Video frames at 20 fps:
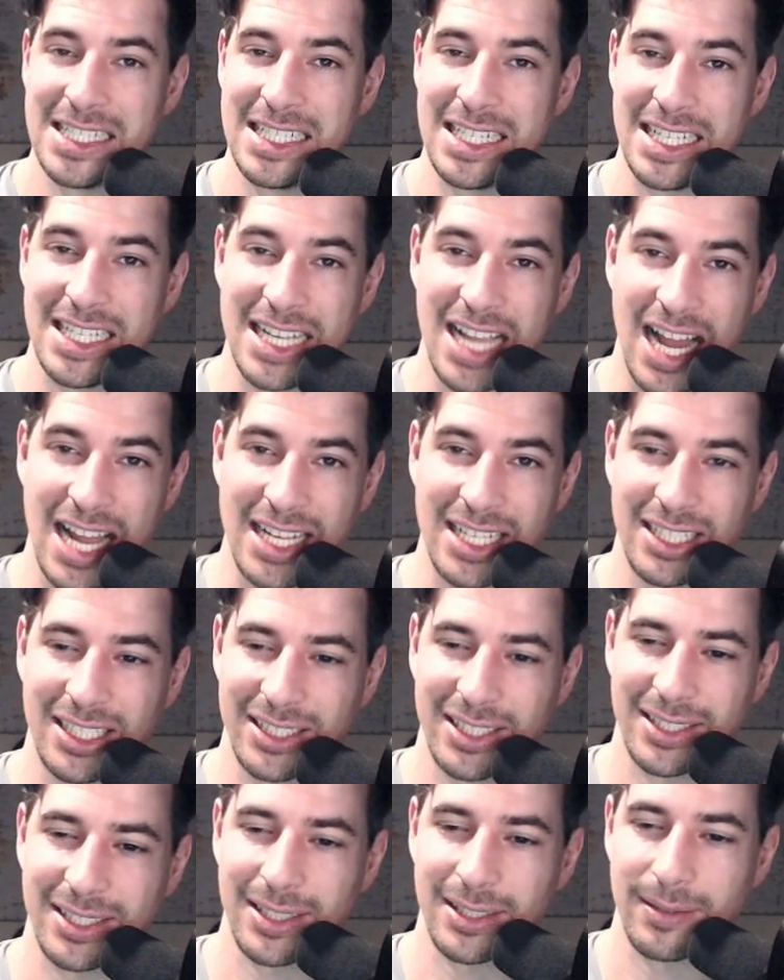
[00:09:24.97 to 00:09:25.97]

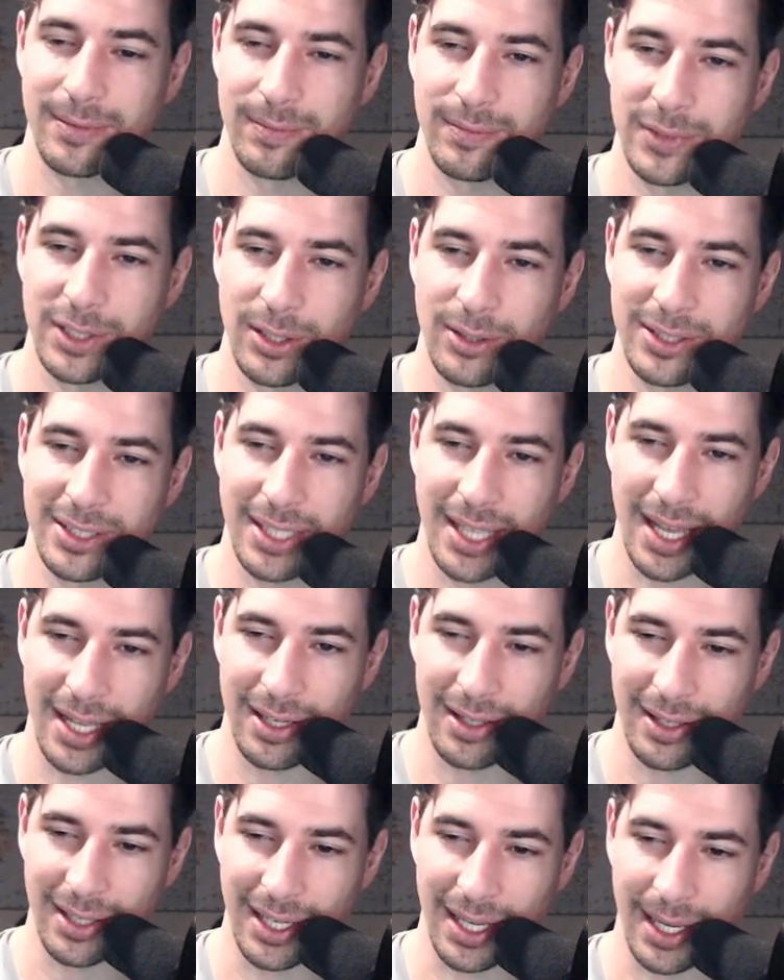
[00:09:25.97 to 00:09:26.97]
Yikes. So it's the end
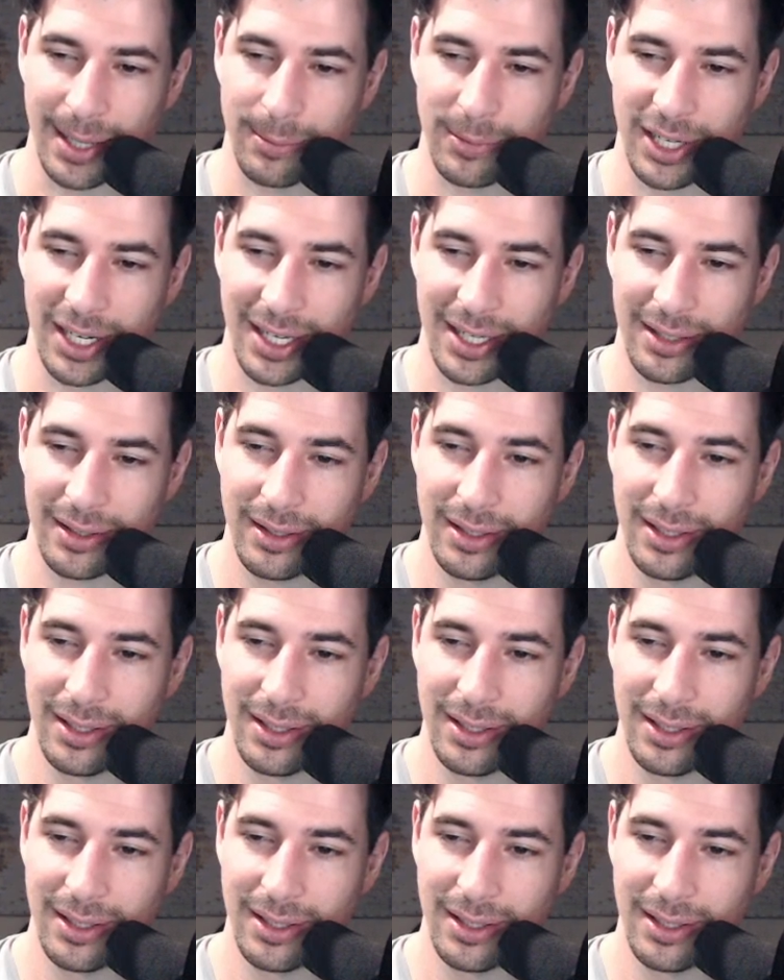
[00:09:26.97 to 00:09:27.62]
of the game, right?